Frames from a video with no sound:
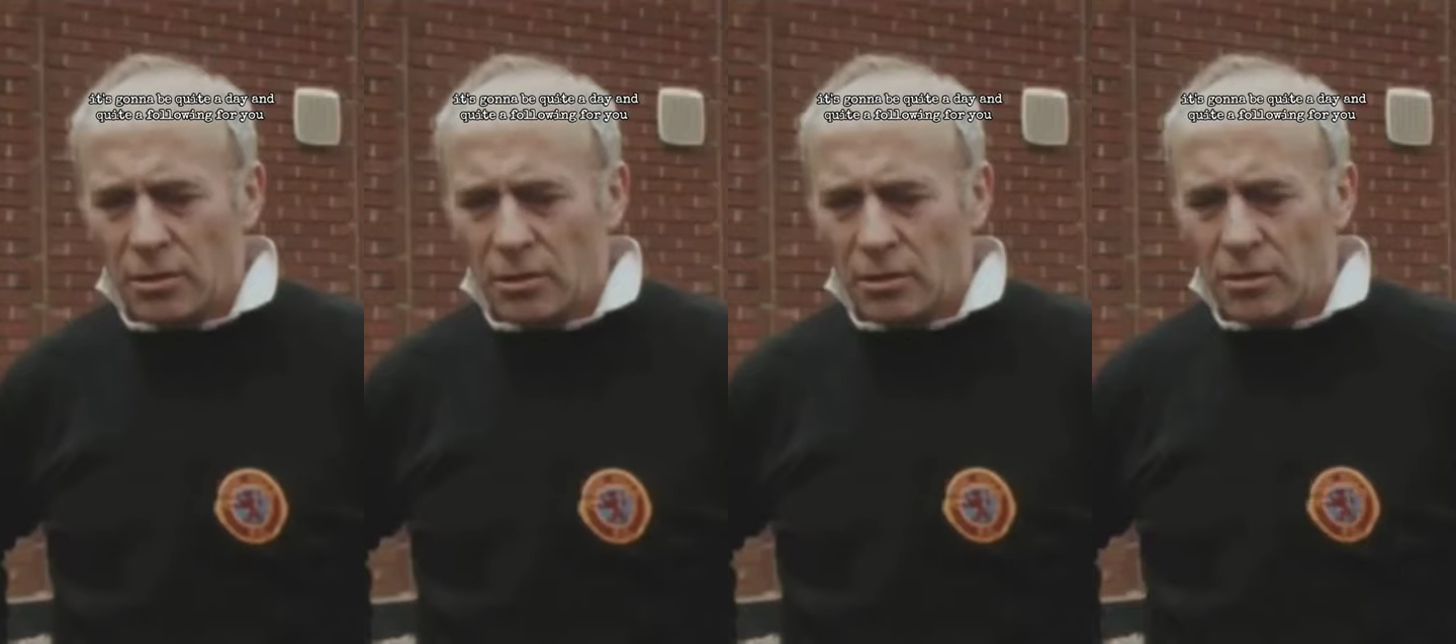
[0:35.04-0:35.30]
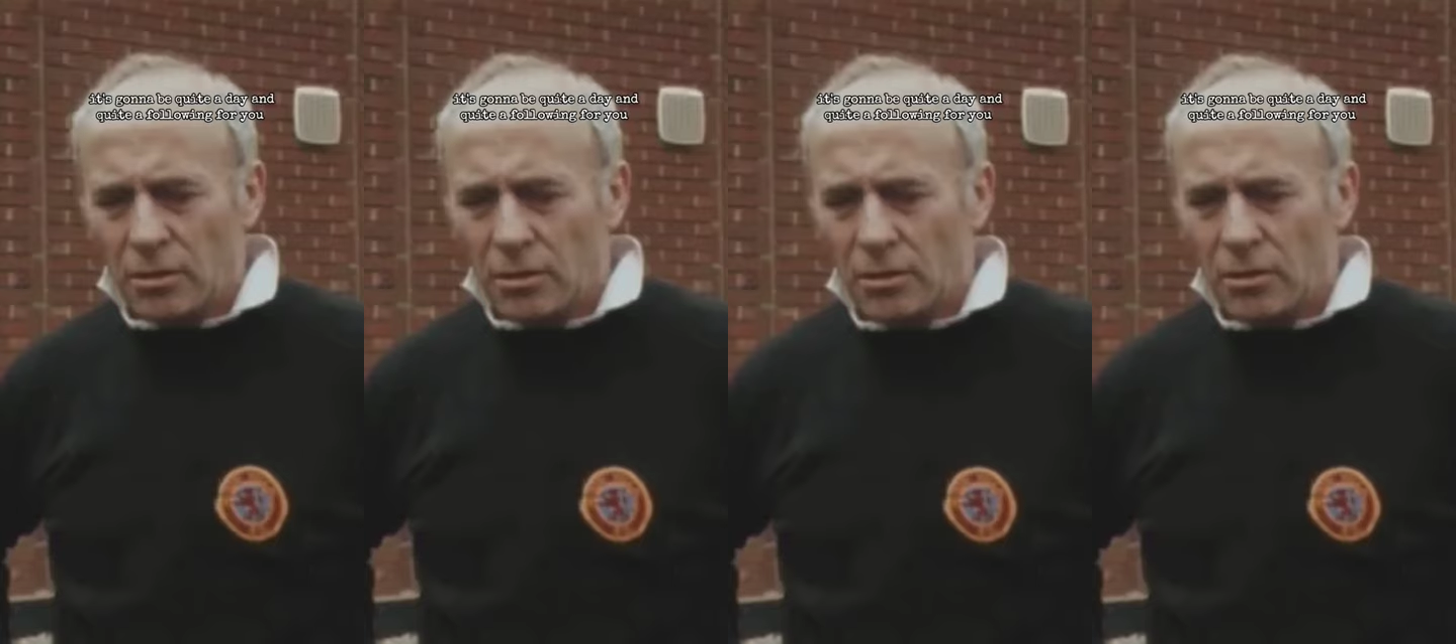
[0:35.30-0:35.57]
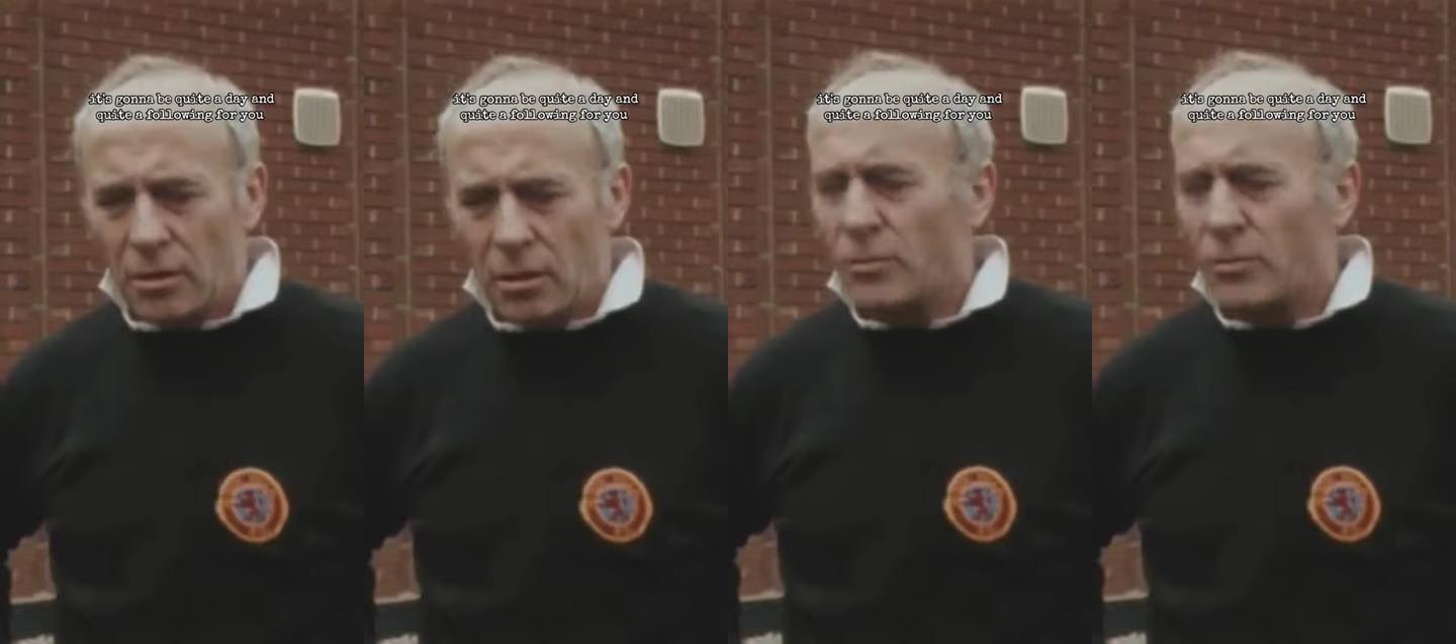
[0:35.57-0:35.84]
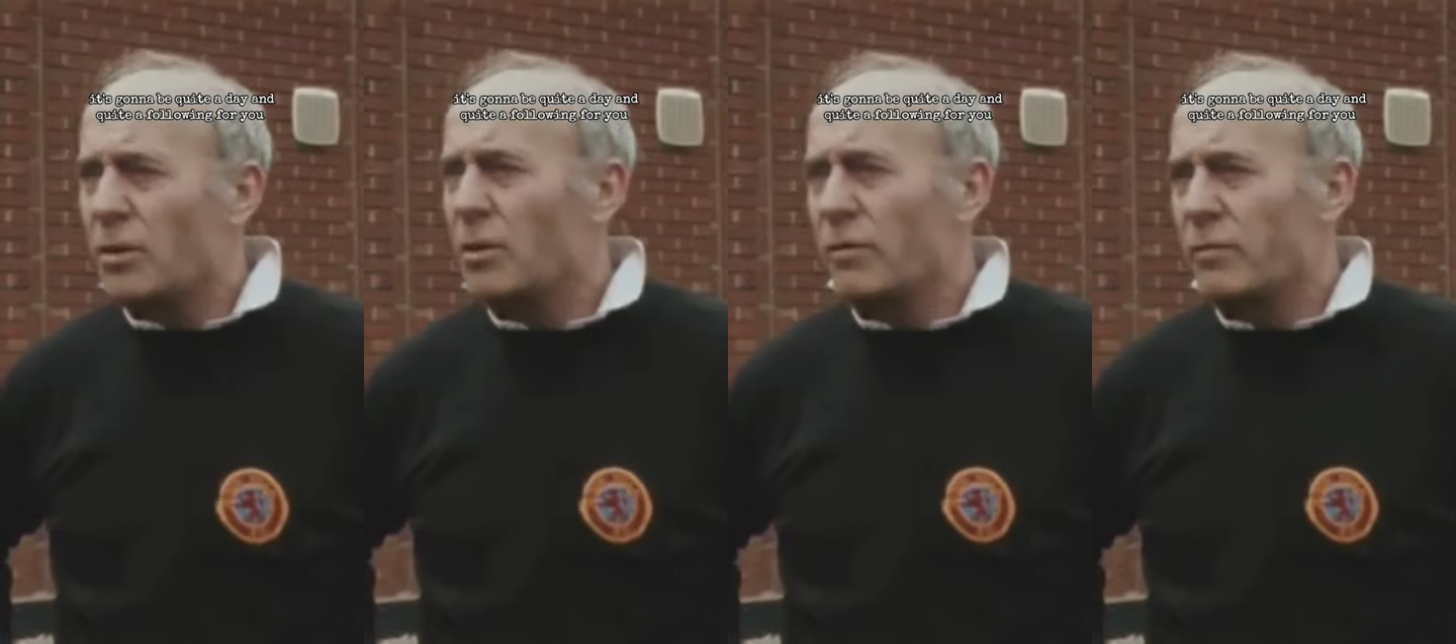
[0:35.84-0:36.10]
quite a following
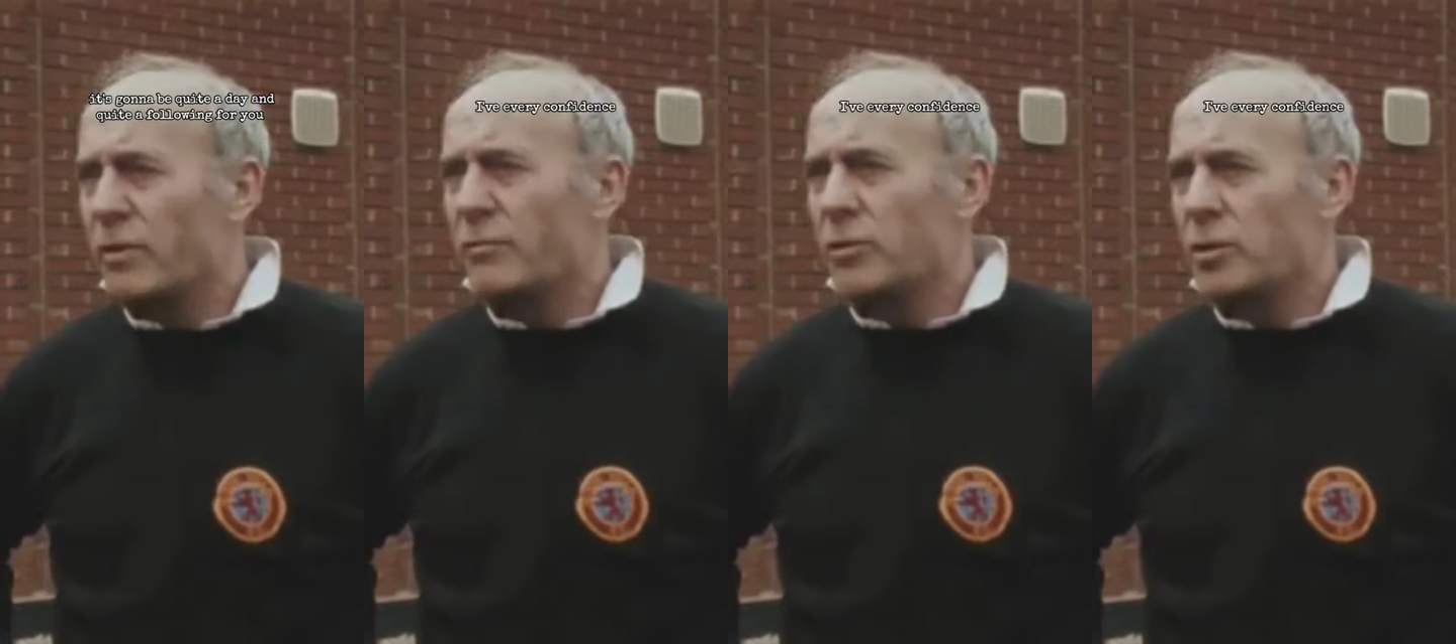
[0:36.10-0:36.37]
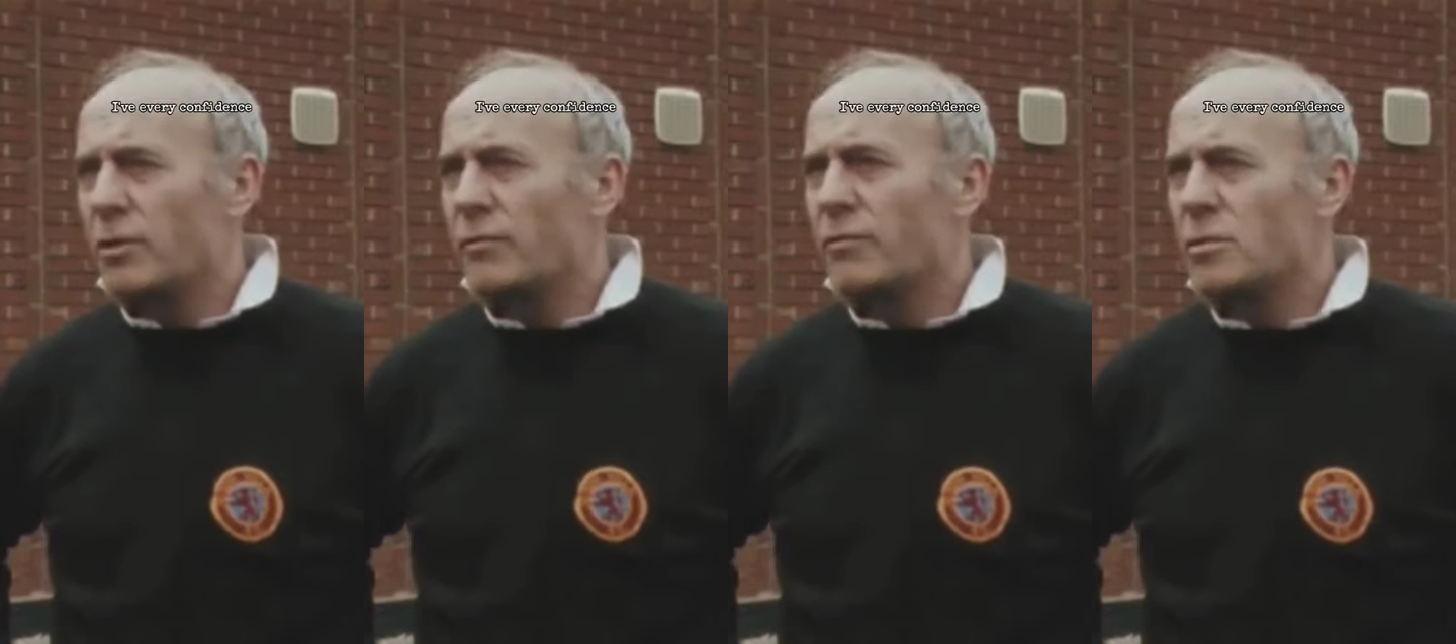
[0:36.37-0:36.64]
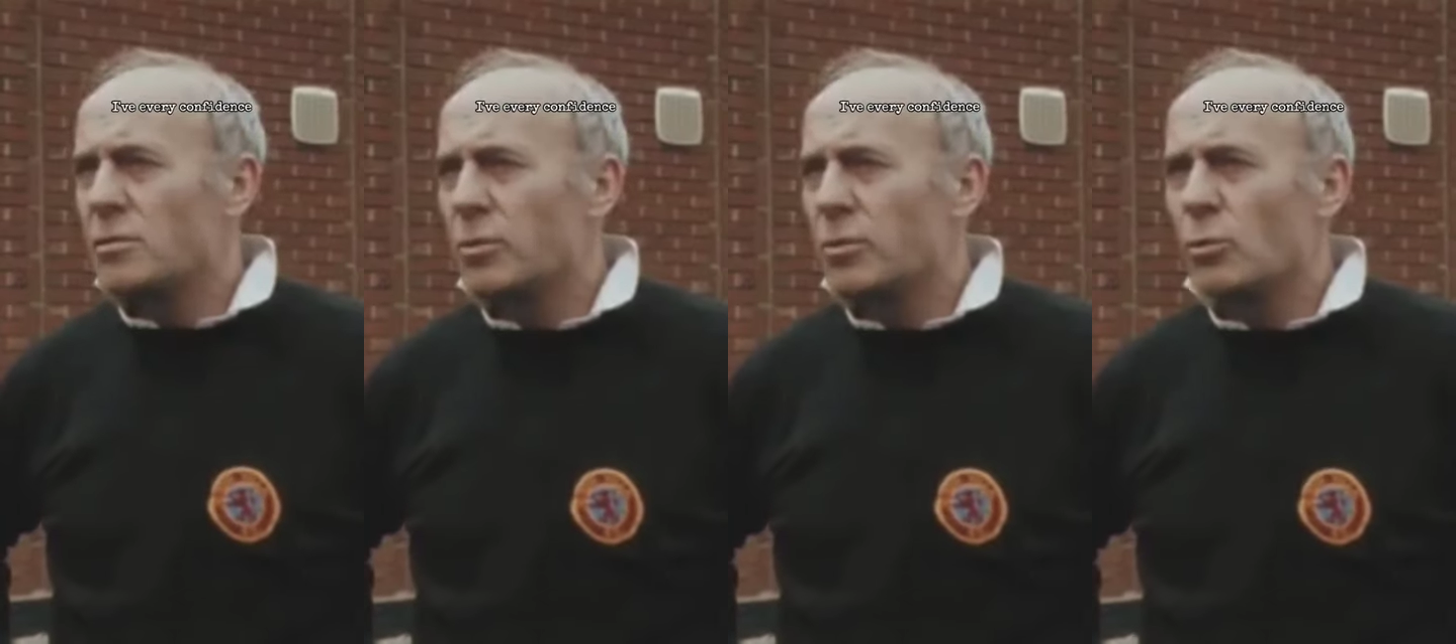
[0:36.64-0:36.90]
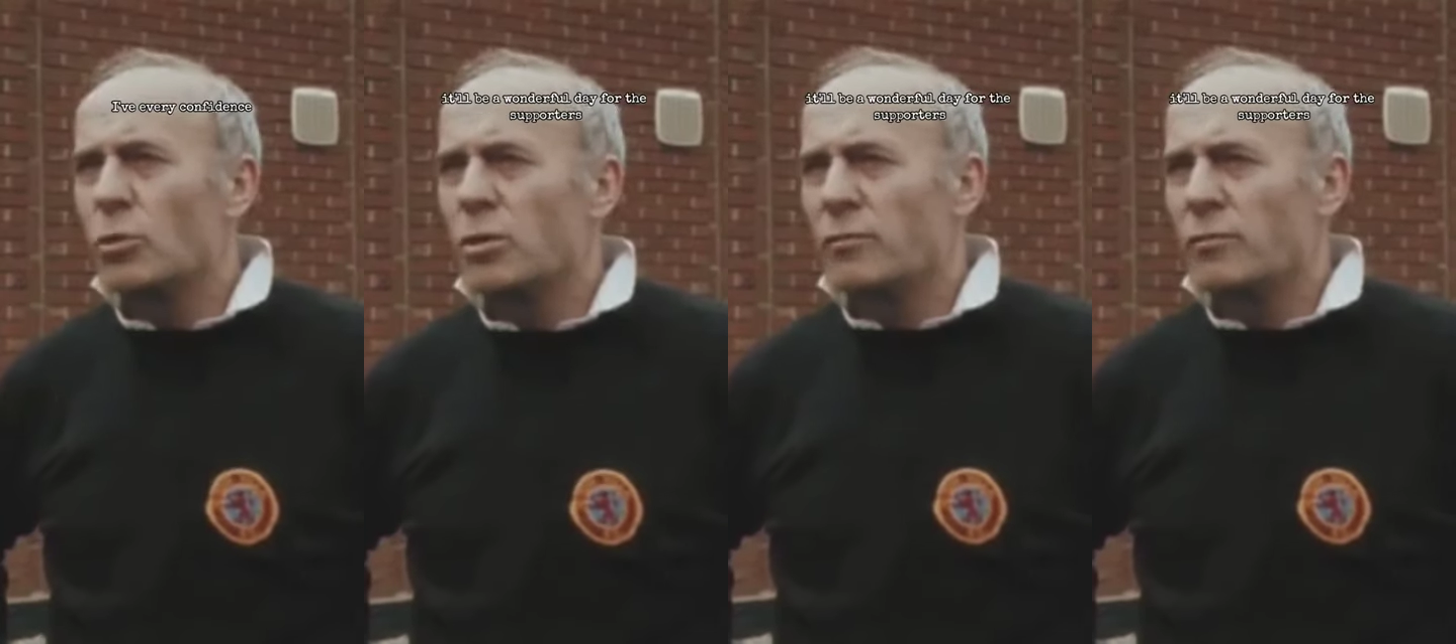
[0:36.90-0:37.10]
for you. I have every confidence